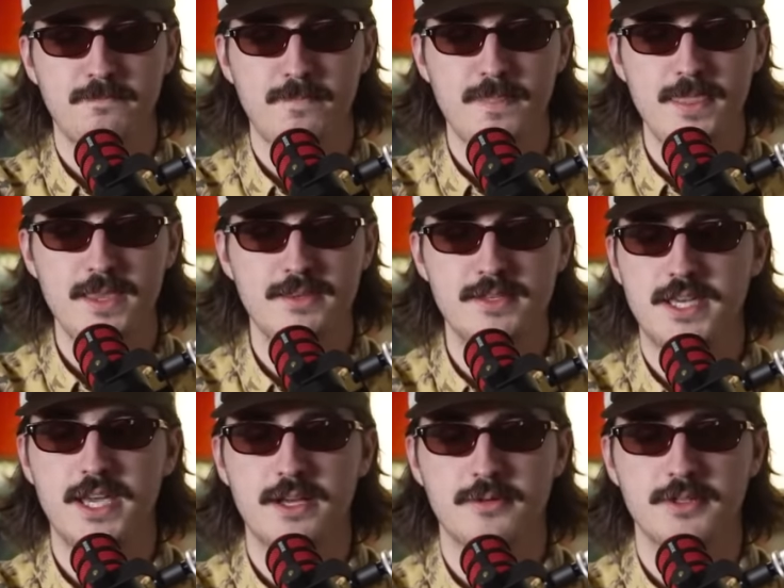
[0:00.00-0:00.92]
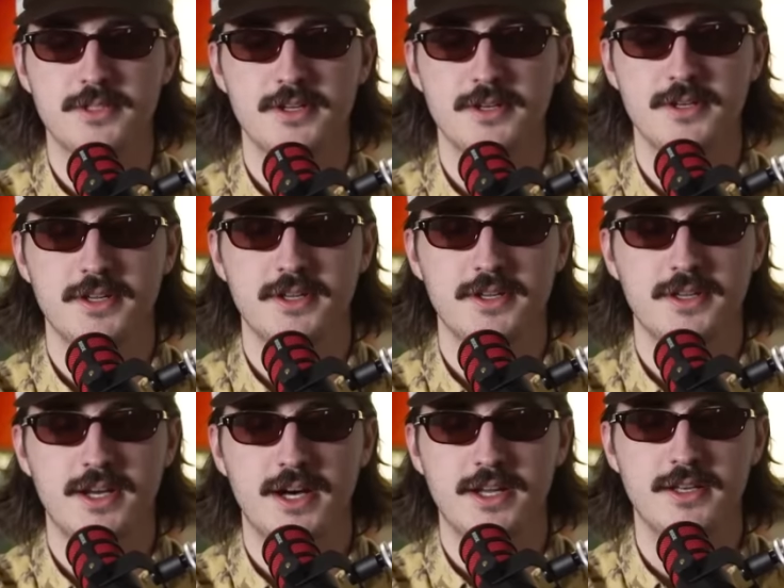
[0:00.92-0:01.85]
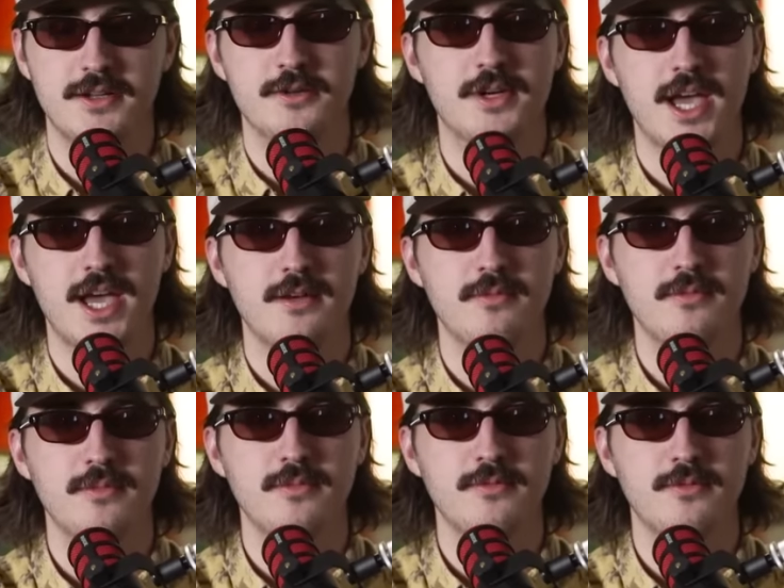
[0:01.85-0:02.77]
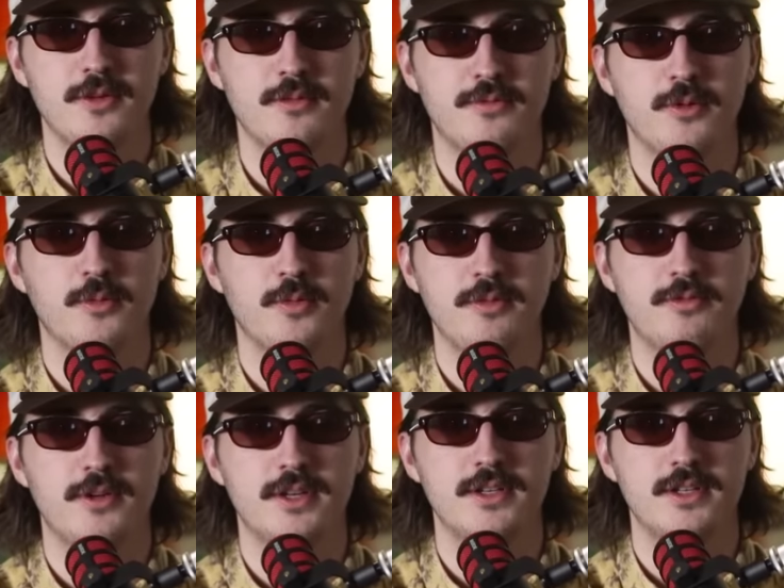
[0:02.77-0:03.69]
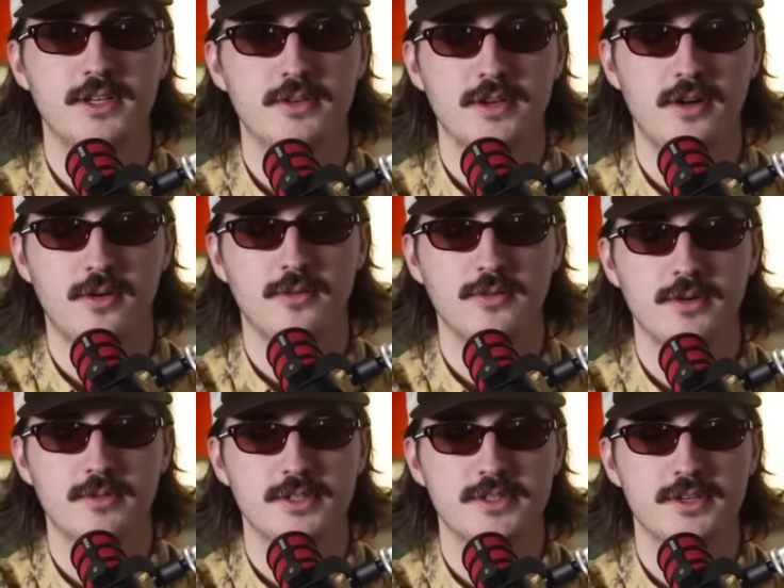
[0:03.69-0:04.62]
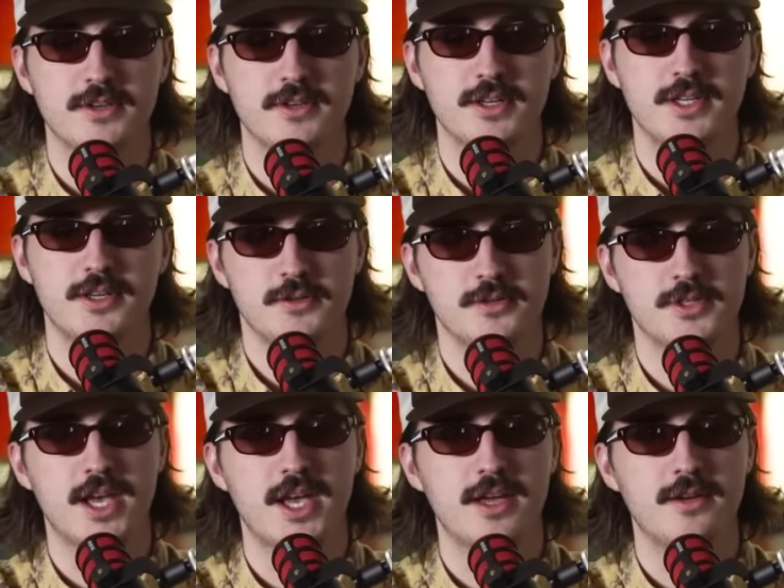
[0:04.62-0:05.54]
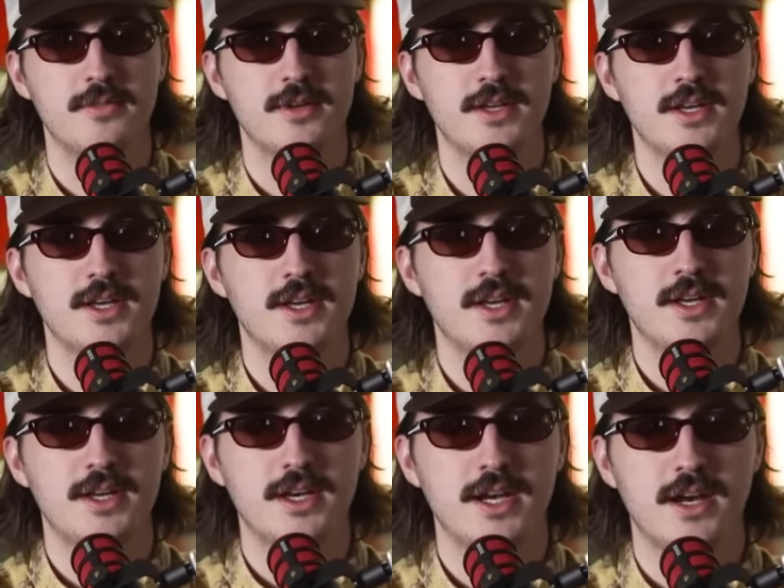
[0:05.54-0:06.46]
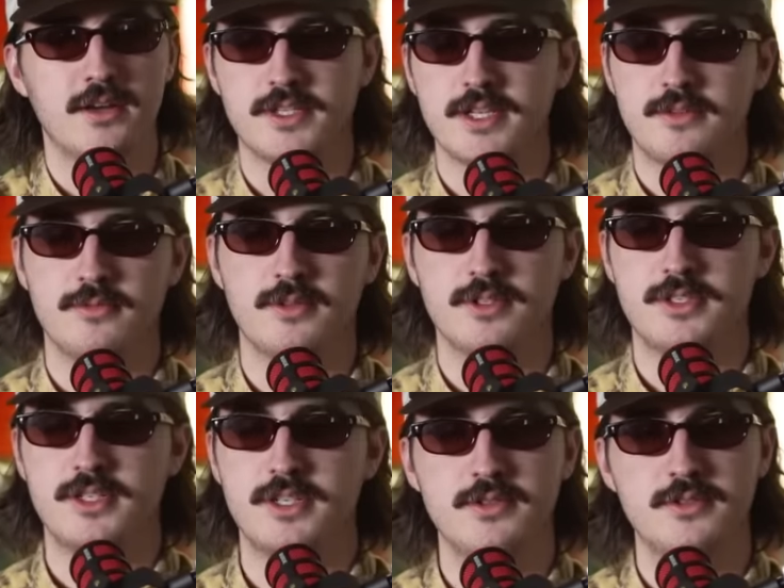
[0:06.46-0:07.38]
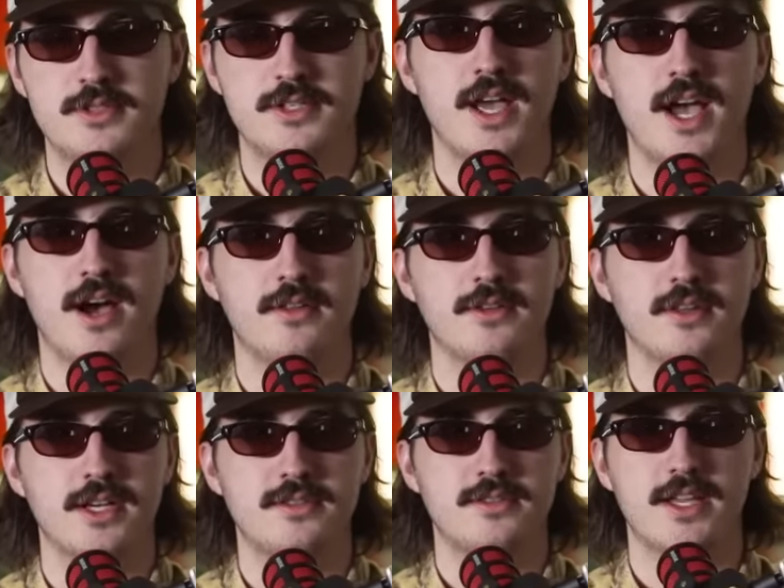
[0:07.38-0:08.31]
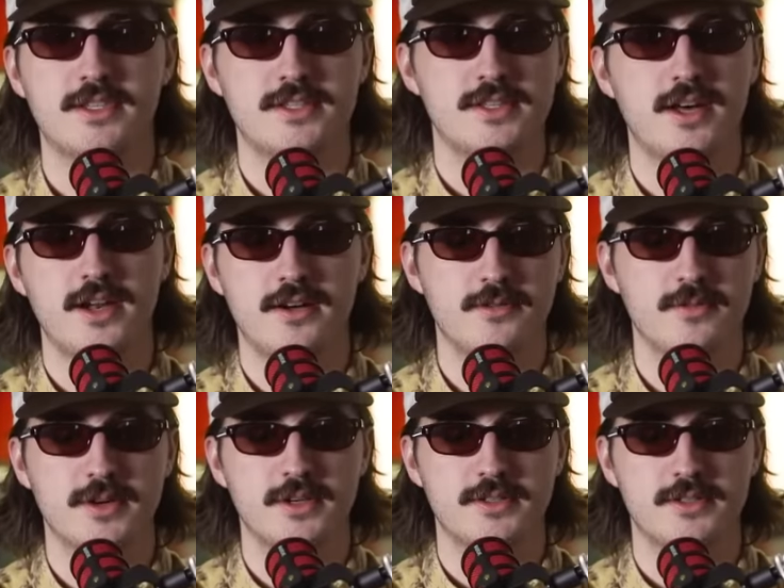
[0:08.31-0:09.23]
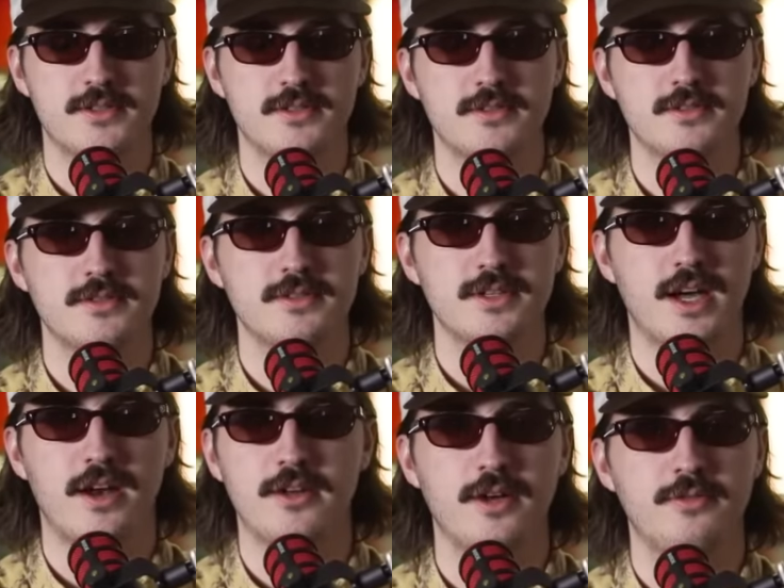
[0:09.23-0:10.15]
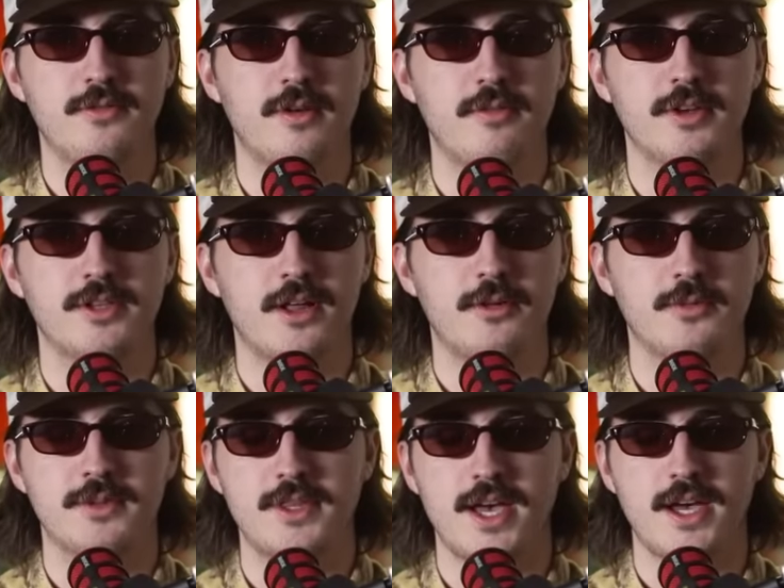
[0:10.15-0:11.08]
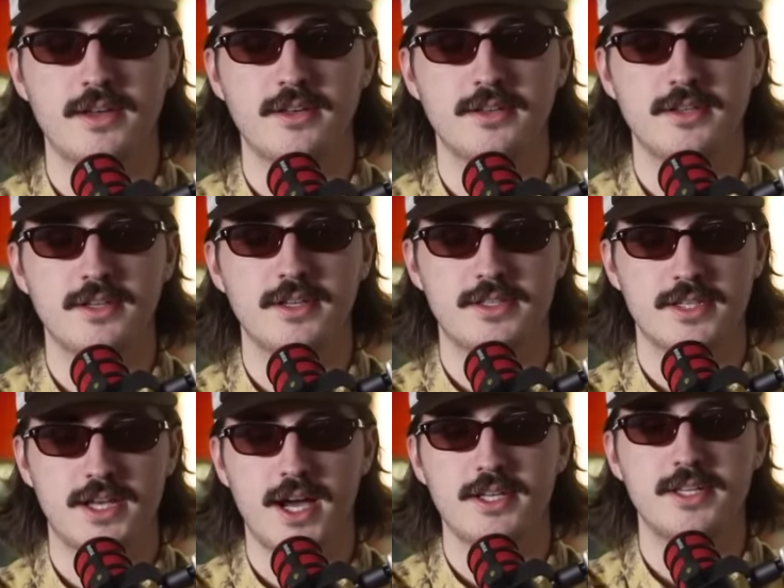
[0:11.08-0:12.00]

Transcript: you can't return a new game for a full refund, you can only return a used game. And I was like, well, it's used now. And they're like, that's not how it works. I don't know if you've ever dealt with that. It's a goddamn